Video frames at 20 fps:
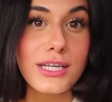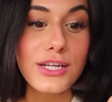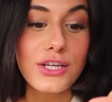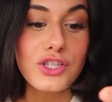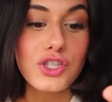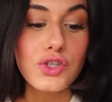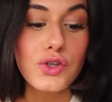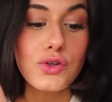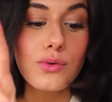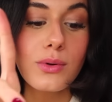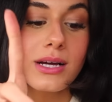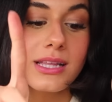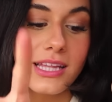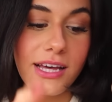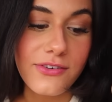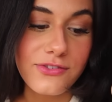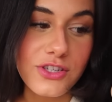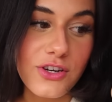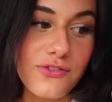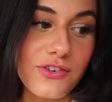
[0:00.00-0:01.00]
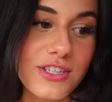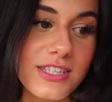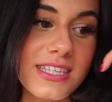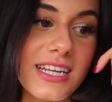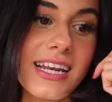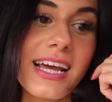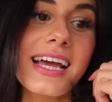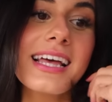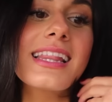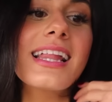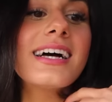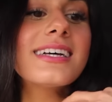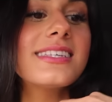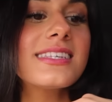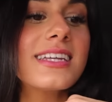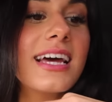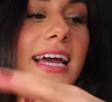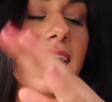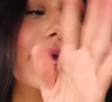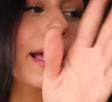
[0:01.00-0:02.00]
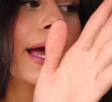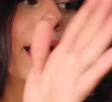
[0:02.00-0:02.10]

gonna do leftovers tonight. Last night,